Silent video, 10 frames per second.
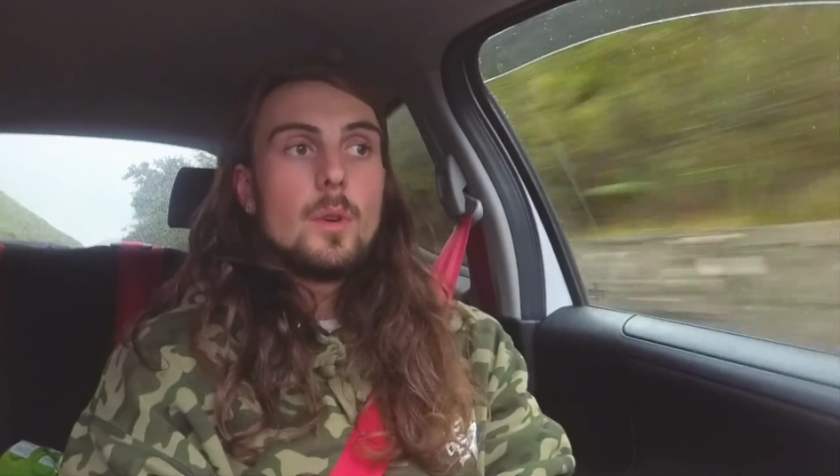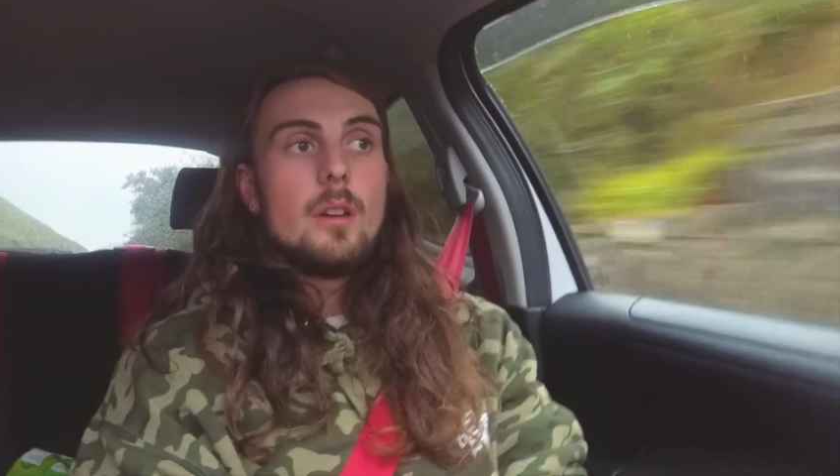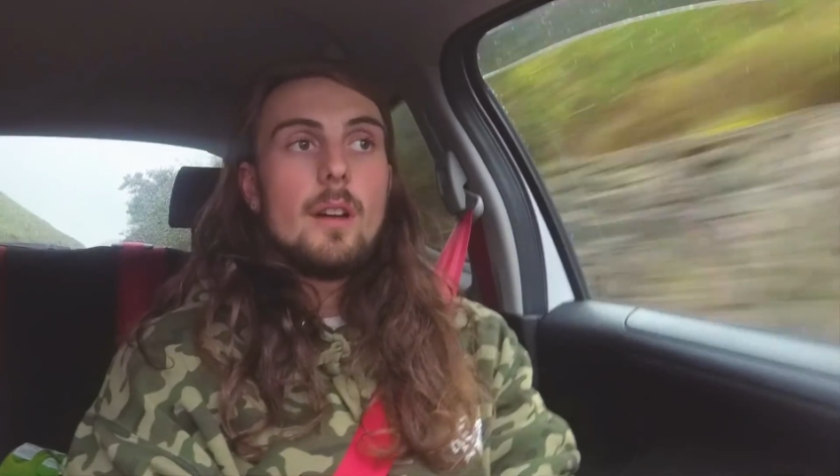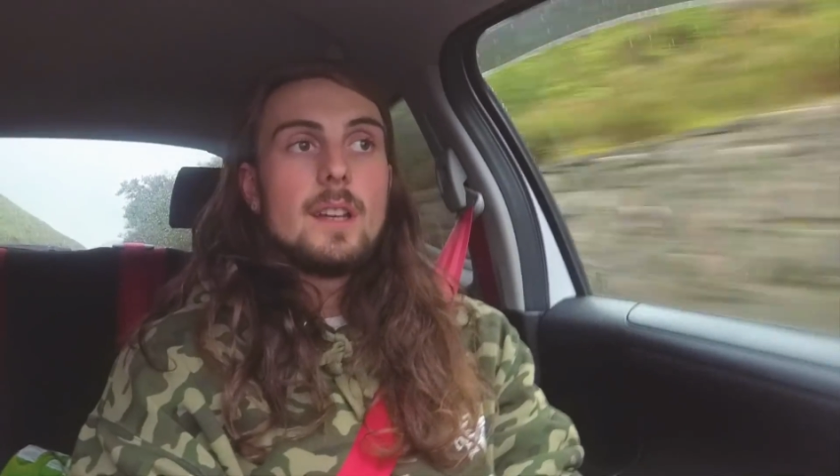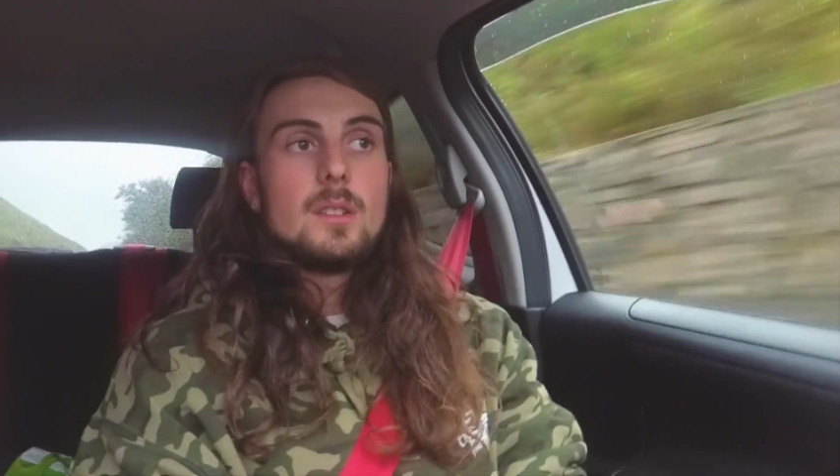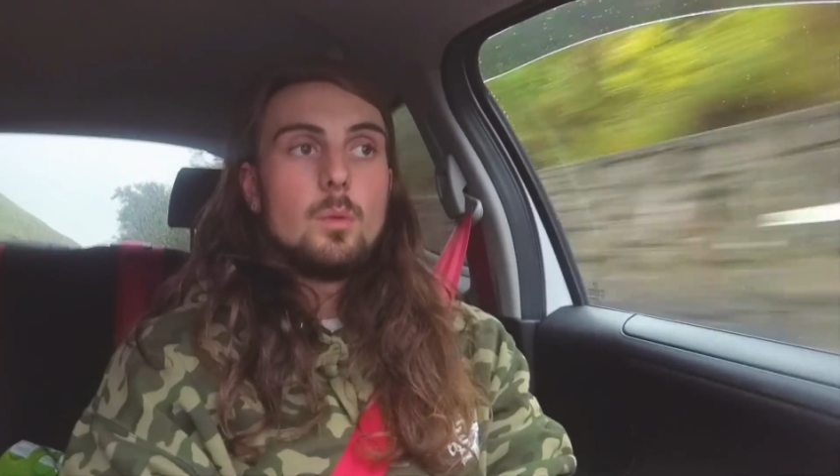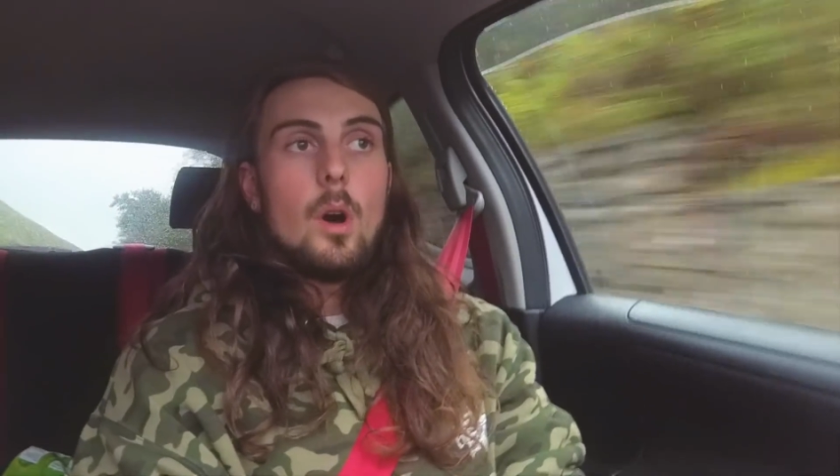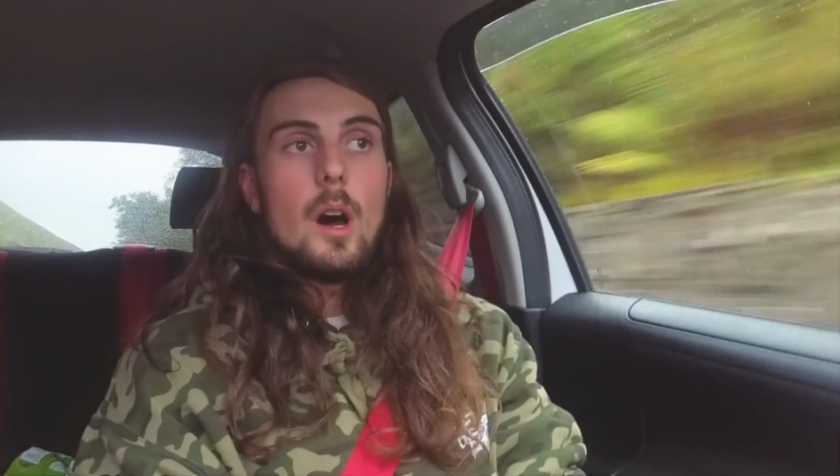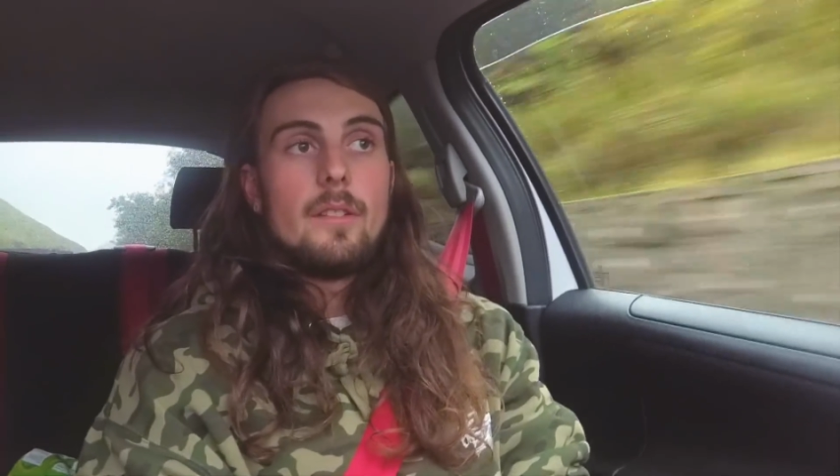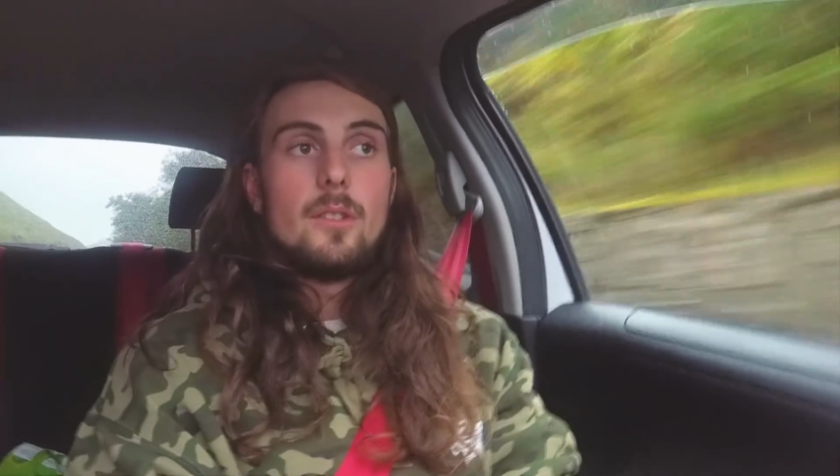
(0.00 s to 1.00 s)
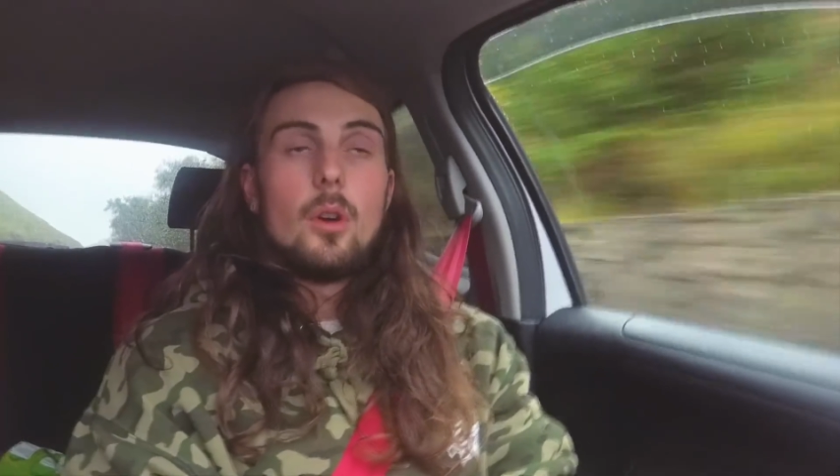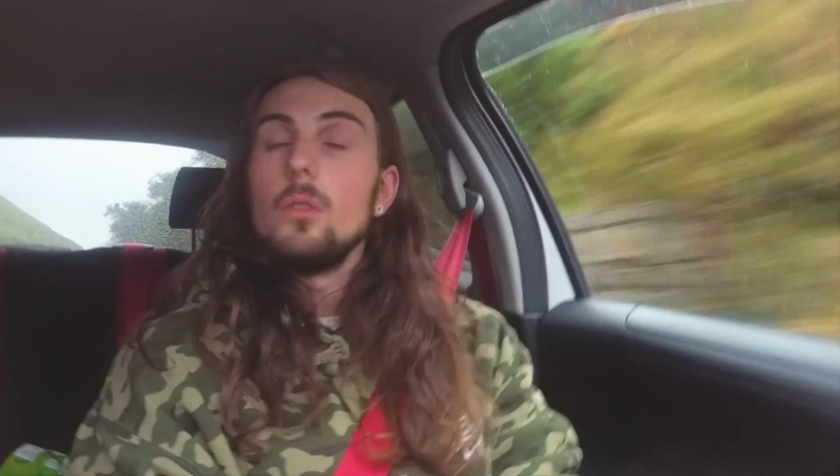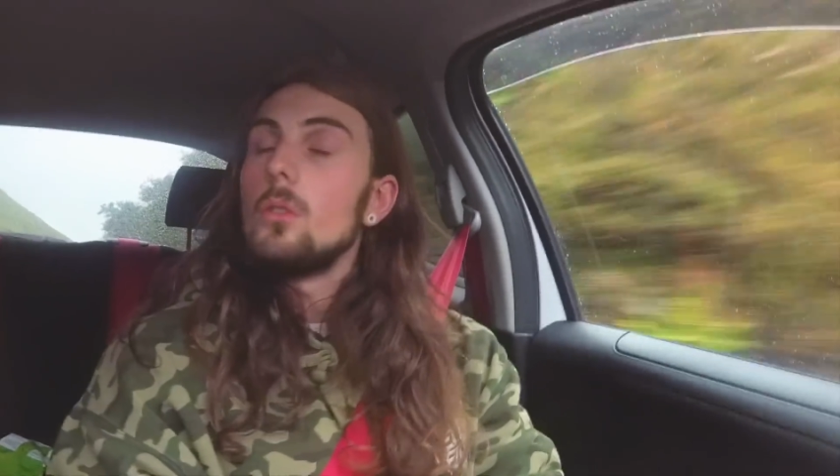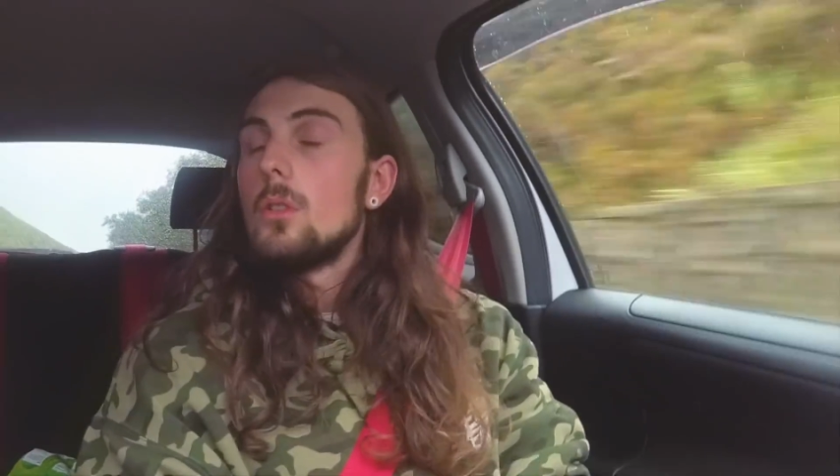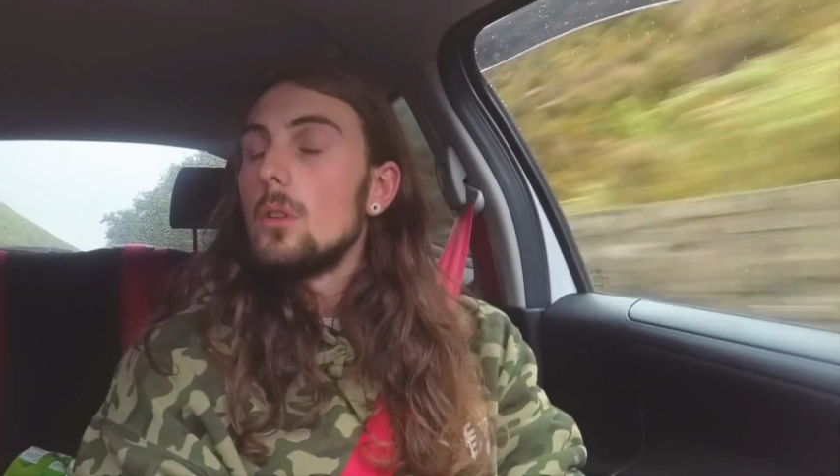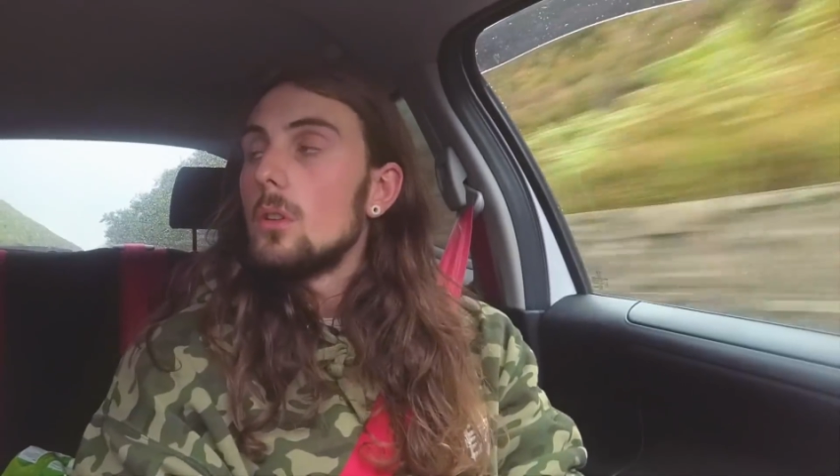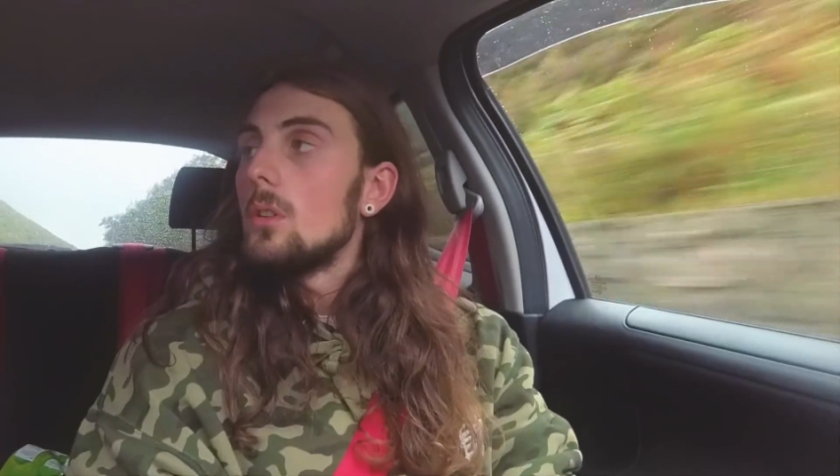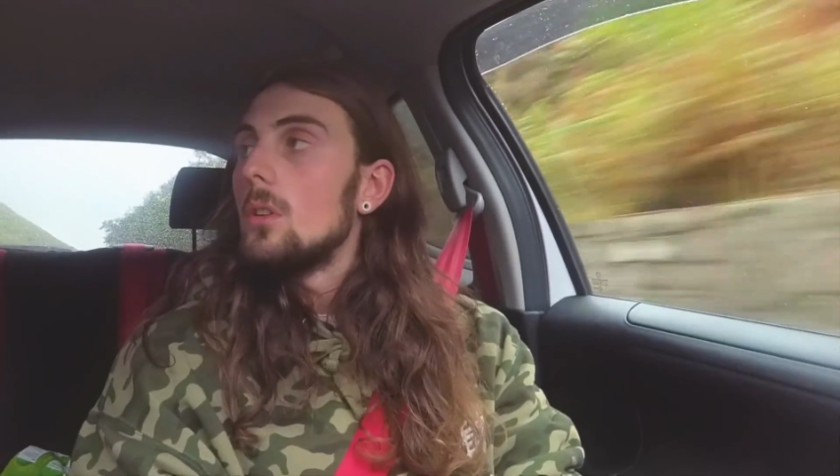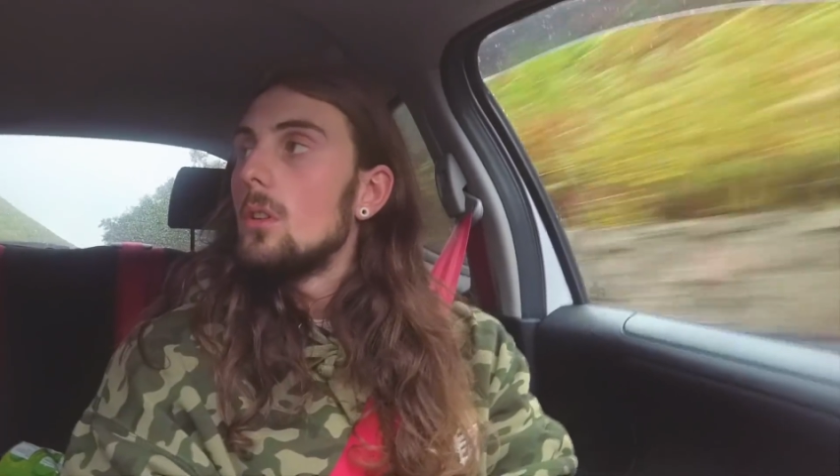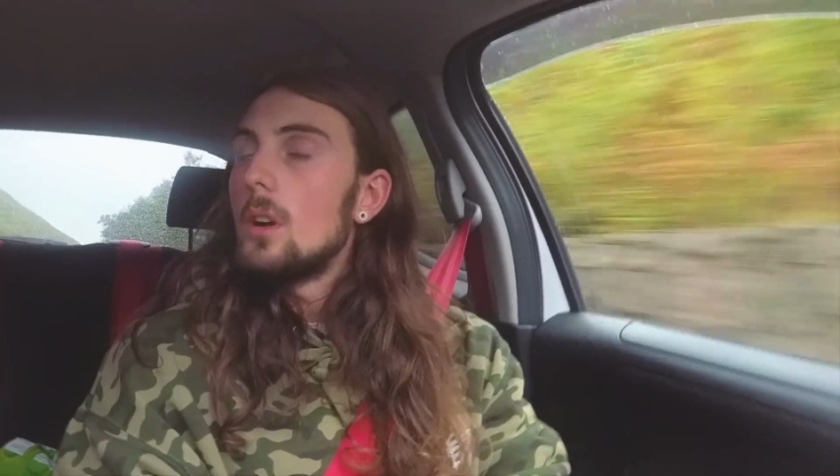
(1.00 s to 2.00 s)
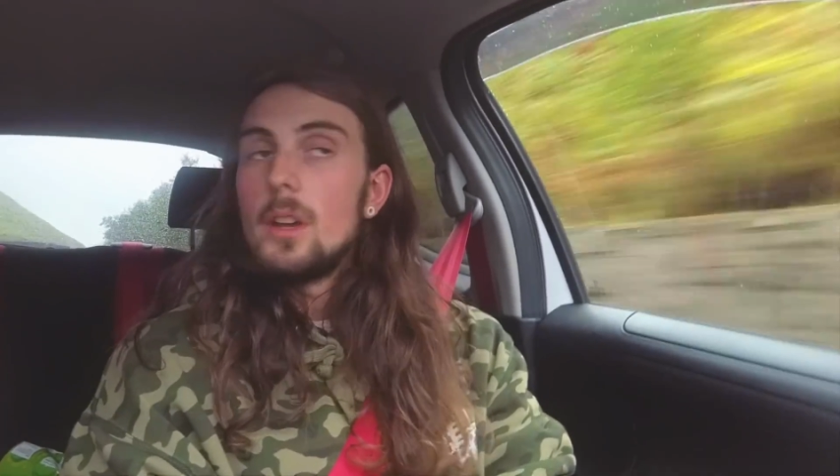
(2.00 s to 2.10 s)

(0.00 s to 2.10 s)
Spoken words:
realise what I'd done.